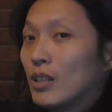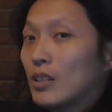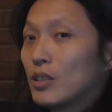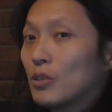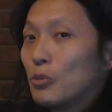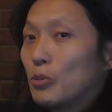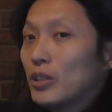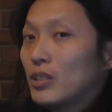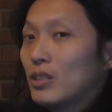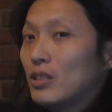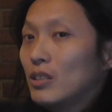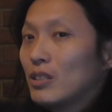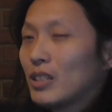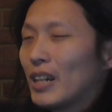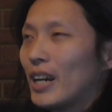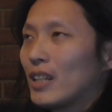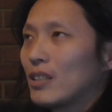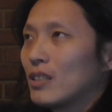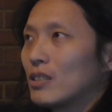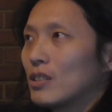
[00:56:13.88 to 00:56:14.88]
The reason
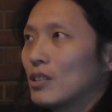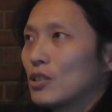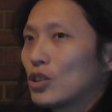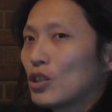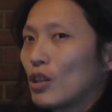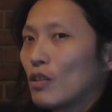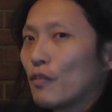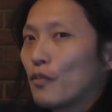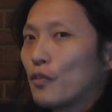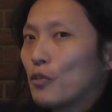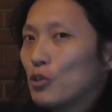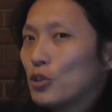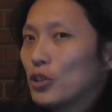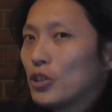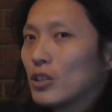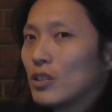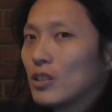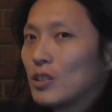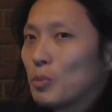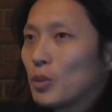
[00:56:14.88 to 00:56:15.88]
that there's
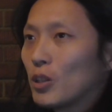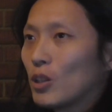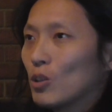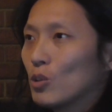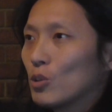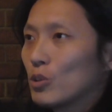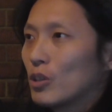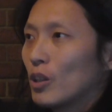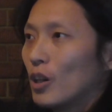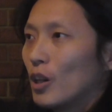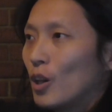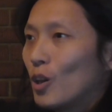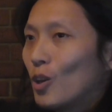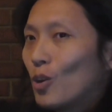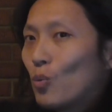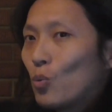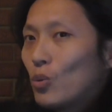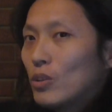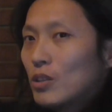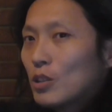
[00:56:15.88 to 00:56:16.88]
confusion is because
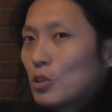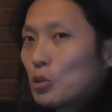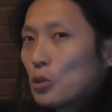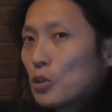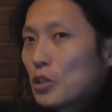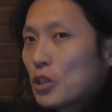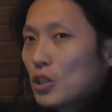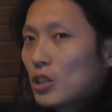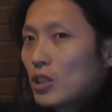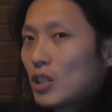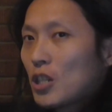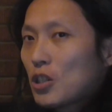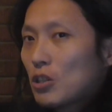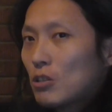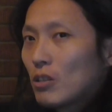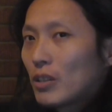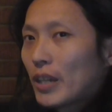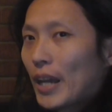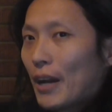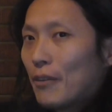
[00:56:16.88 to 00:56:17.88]
when the
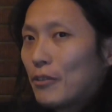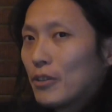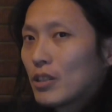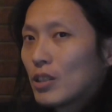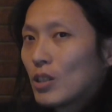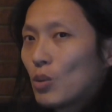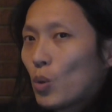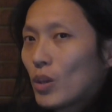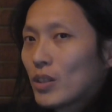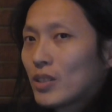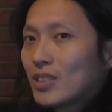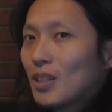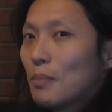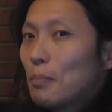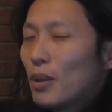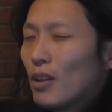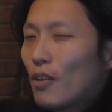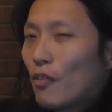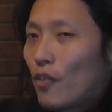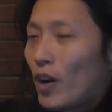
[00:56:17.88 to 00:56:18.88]
traditional character was
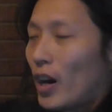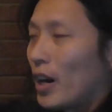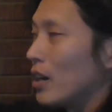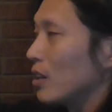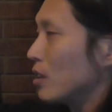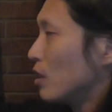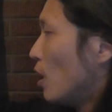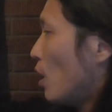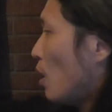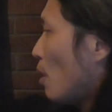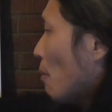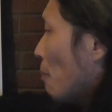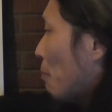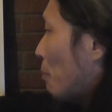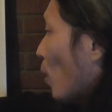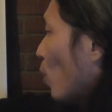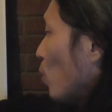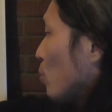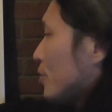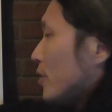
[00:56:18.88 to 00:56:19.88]
simplified,
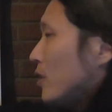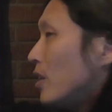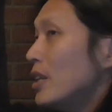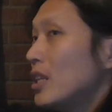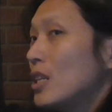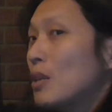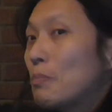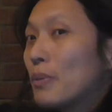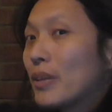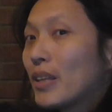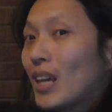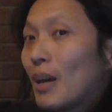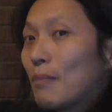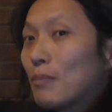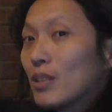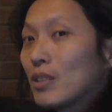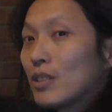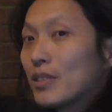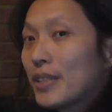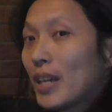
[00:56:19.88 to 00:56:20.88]
both Li became
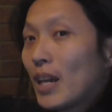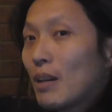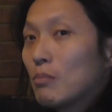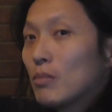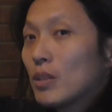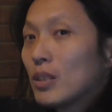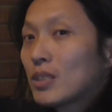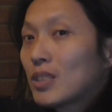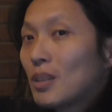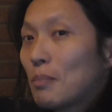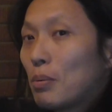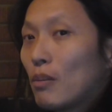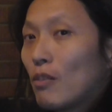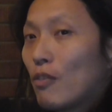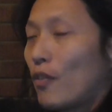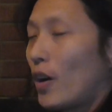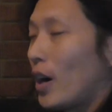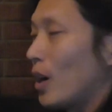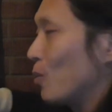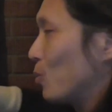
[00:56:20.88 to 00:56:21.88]
the same
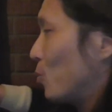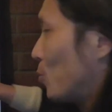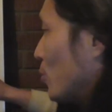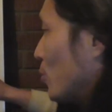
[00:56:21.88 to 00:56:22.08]
simplified